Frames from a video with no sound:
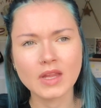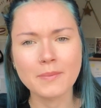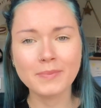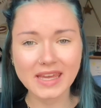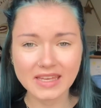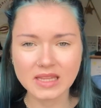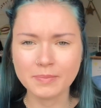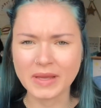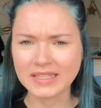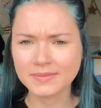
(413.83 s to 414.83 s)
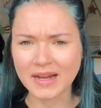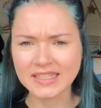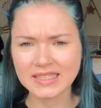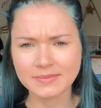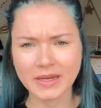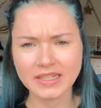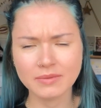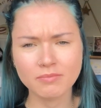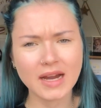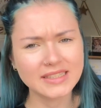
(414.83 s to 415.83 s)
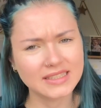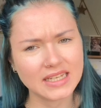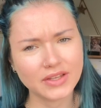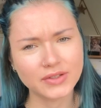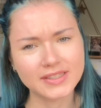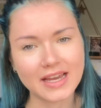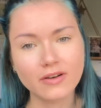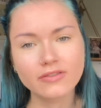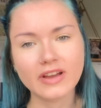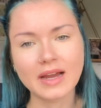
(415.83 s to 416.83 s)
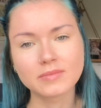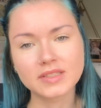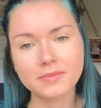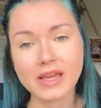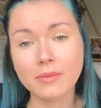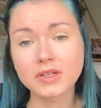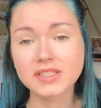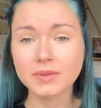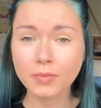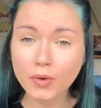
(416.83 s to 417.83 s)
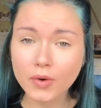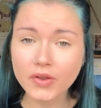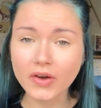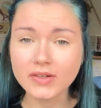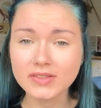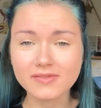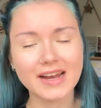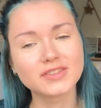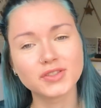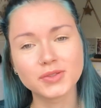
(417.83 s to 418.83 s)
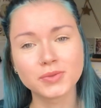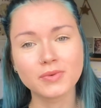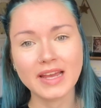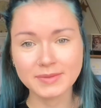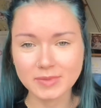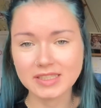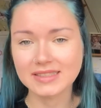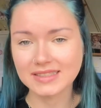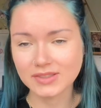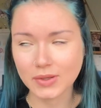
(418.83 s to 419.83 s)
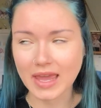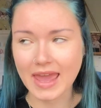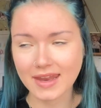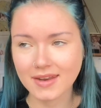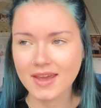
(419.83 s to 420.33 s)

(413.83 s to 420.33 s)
be in the best mindset yourself to be able to support those around you as best as you can.